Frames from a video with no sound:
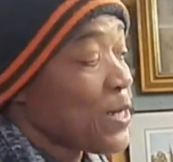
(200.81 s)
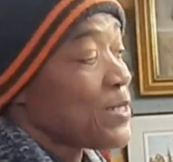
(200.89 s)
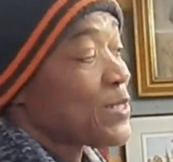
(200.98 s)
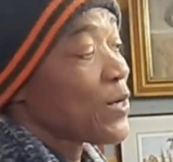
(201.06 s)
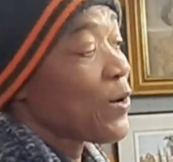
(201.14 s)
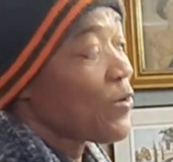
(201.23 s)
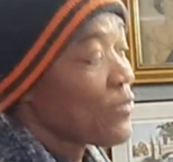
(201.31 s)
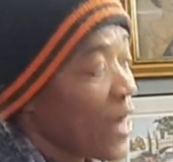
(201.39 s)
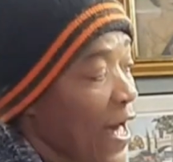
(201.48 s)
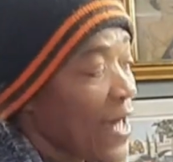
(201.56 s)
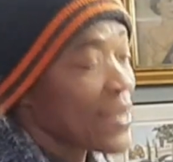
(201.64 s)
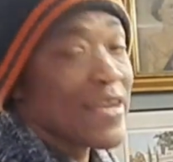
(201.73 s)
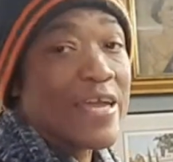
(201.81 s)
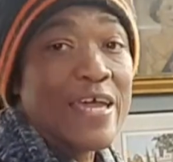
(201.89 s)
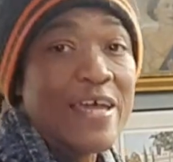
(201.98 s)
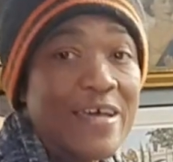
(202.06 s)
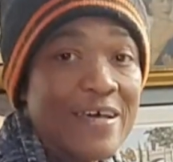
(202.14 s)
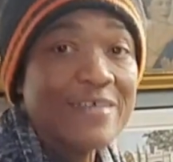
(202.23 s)
So that
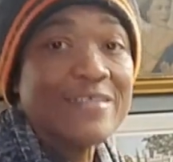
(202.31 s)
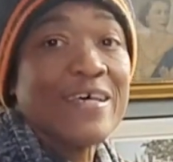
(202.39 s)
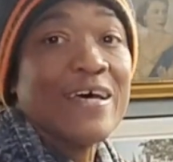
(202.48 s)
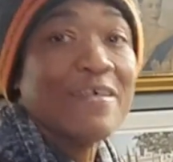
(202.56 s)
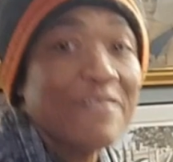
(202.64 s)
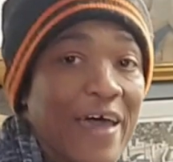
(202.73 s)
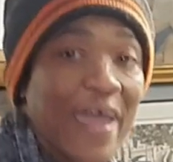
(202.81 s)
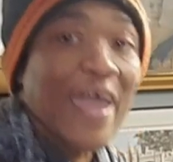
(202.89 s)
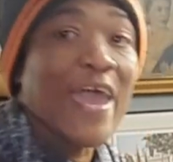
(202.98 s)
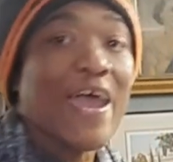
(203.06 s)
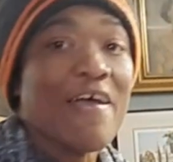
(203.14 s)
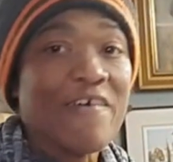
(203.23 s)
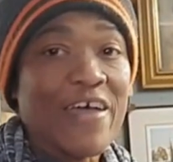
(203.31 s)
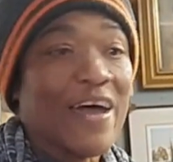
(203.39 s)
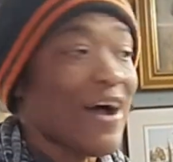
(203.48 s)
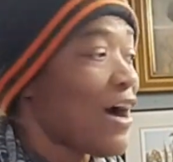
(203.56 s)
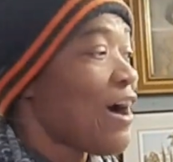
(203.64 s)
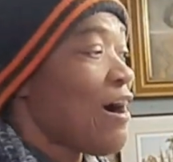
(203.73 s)
is the
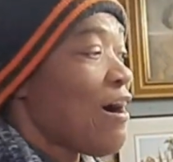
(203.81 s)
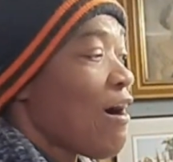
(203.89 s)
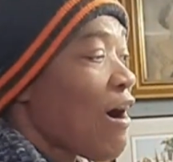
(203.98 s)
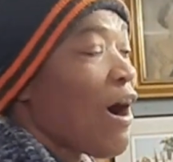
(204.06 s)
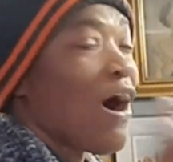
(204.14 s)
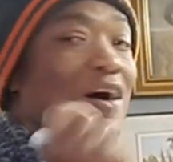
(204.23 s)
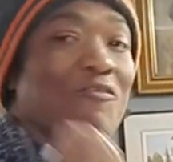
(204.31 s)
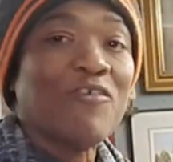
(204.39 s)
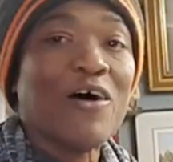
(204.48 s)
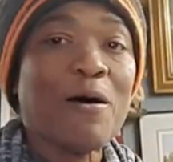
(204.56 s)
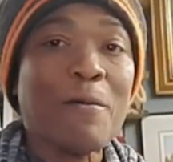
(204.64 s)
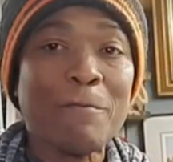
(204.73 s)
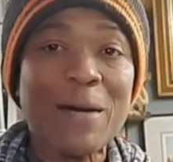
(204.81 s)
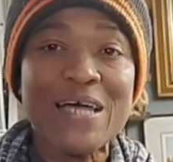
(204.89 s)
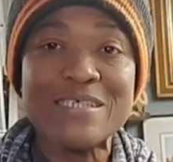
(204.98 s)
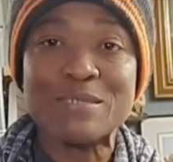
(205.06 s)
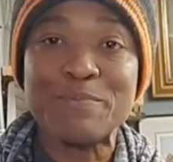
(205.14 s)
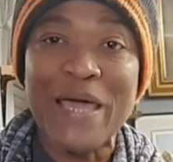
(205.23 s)
area of
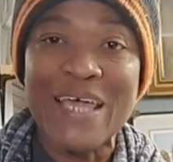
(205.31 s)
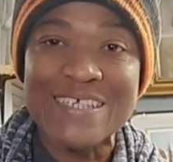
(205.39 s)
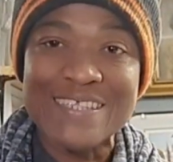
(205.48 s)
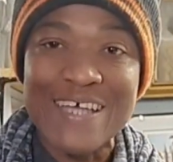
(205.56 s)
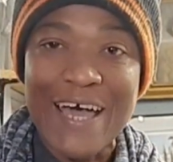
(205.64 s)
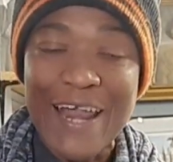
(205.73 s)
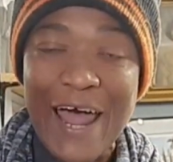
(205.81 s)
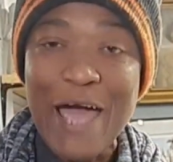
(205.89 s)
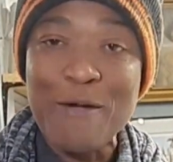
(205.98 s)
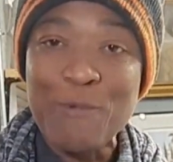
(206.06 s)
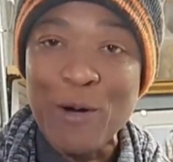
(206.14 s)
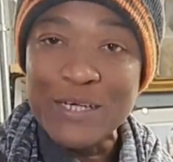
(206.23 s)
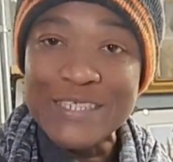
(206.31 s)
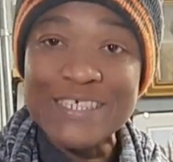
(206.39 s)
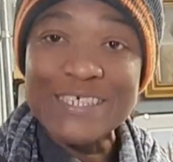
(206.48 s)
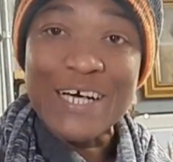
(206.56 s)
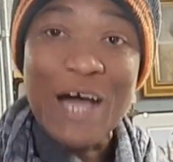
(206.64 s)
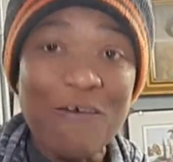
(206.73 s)
my space that I want
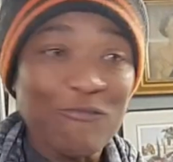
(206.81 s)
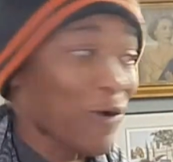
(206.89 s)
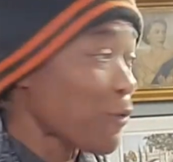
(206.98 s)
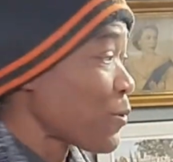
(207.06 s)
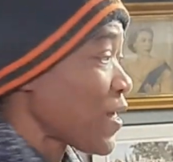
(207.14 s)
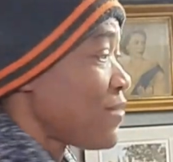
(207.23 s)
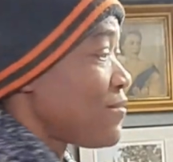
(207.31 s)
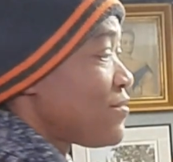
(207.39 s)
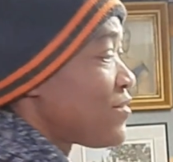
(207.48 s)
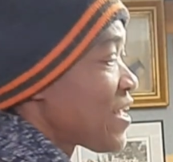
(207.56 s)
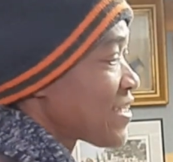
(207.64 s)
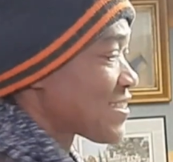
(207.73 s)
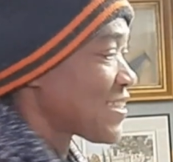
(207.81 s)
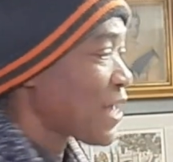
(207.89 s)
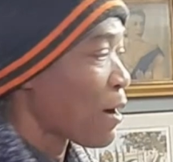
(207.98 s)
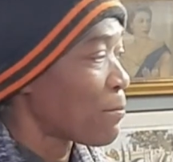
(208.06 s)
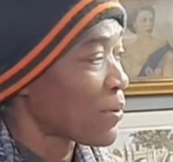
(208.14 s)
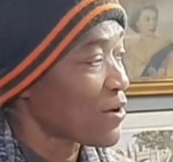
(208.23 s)
to cover with this
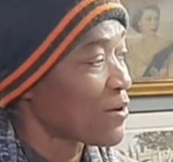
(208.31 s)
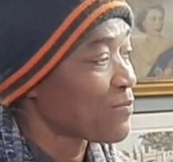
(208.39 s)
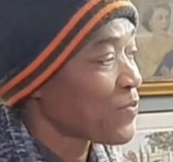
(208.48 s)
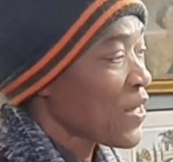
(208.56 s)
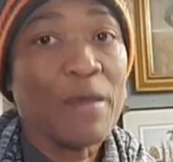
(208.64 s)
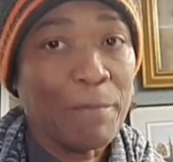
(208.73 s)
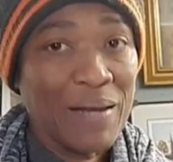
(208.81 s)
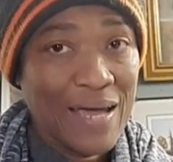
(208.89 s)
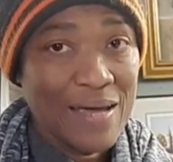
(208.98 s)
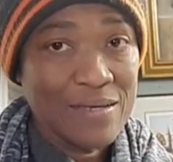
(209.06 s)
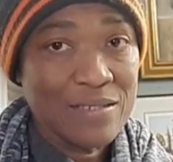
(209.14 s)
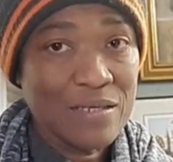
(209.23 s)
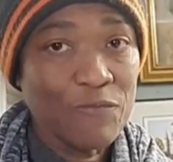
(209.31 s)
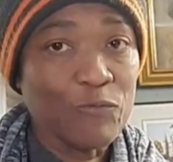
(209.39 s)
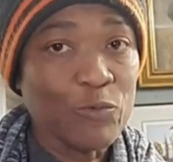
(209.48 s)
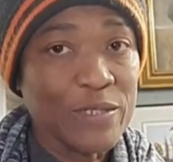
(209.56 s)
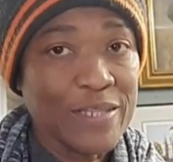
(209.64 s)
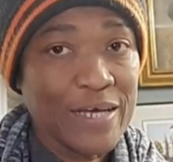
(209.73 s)
lumber. The planks of
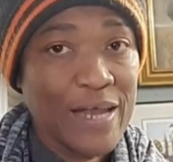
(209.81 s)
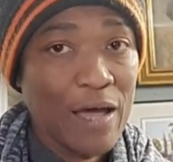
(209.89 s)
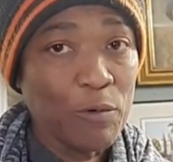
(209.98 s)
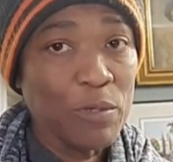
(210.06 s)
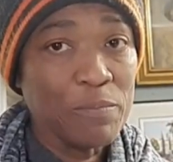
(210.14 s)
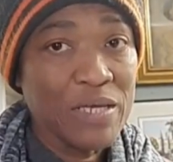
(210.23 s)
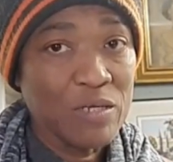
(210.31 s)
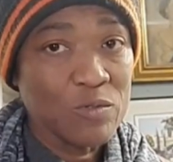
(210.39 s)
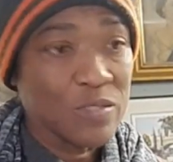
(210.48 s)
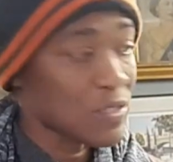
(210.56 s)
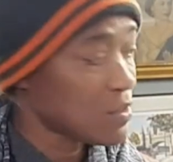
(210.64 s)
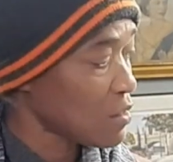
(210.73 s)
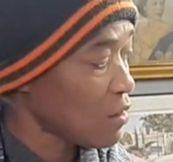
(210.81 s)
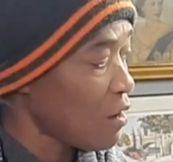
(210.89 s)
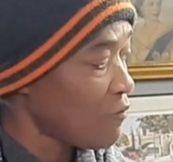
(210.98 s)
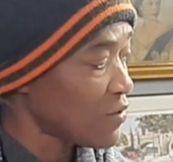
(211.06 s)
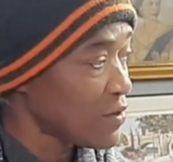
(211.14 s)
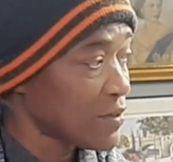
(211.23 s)
wood that I will be using to
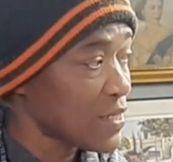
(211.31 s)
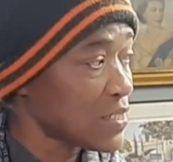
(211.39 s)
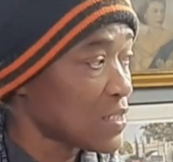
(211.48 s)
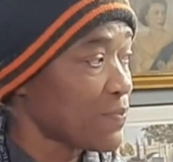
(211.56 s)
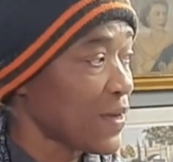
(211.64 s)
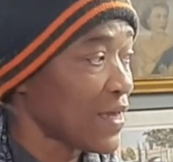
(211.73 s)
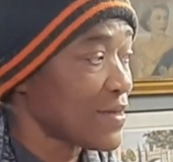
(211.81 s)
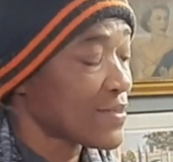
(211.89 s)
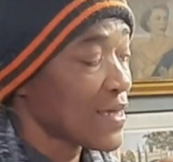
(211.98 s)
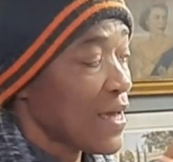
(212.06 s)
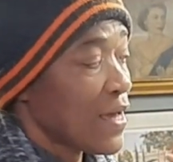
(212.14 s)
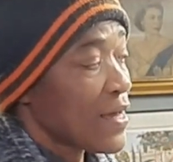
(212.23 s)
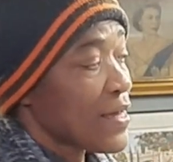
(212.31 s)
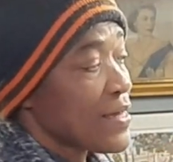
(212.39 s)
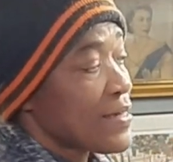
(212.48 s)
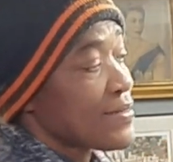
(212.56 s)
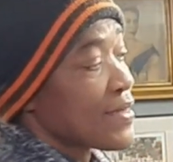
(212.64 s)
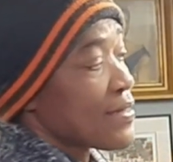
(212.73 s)
cover this space
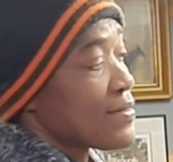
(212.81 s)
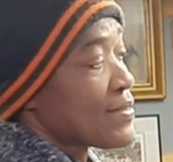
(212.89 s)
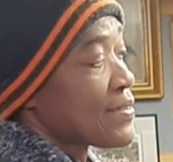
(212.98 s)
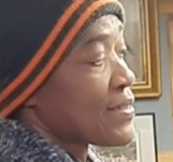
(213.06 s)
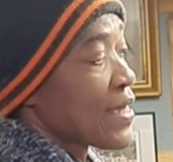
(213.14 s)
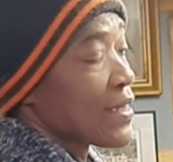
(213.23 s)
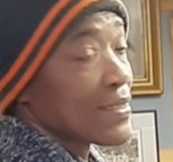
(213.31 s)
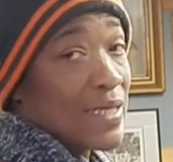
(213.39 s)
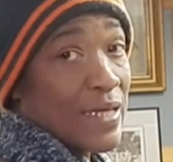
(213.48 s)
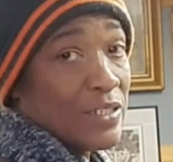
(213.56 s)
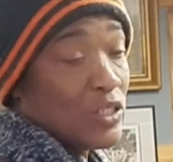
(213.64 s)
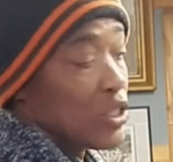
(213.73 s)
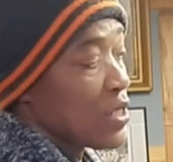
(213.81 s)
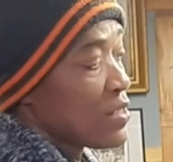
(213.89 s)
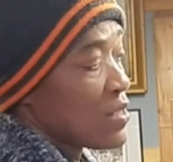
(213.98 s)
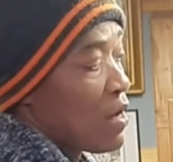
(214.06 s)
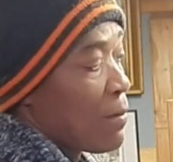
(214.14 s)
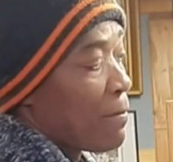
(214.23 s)
is six
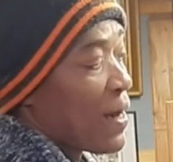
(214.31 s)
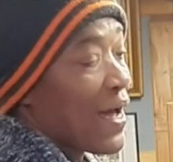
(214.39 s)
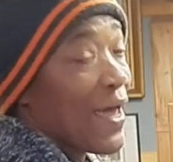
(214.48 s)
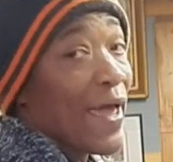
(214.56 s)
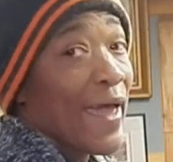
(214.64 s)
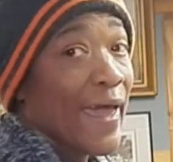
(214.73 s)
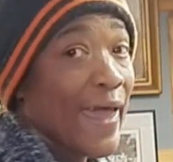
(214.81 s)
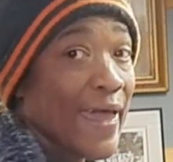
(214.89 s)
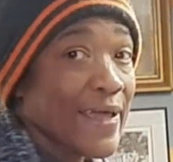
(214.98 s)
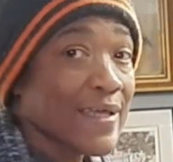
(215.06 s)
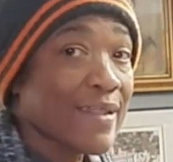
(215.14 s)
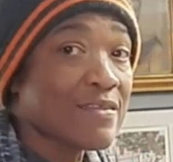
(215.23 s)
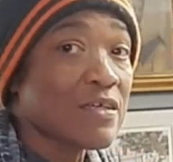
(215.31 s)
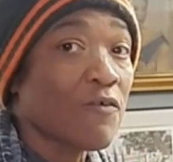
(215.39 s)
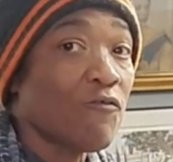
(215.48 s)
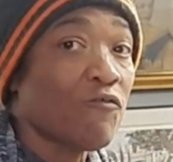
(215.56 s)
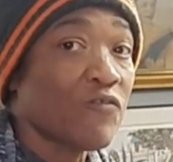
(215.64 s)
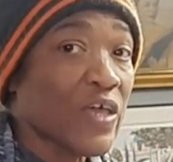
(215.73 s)
inches by eight
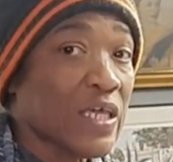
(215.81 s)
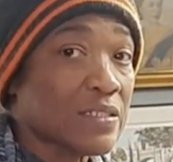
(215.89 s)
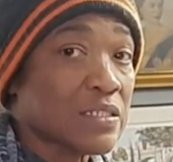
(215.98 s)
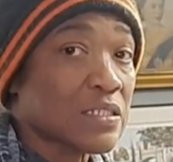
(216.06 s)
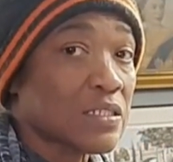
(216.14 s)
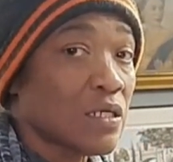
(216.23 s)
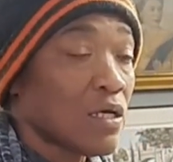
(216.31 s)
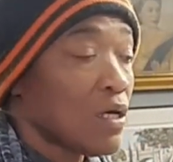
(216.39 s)
feet.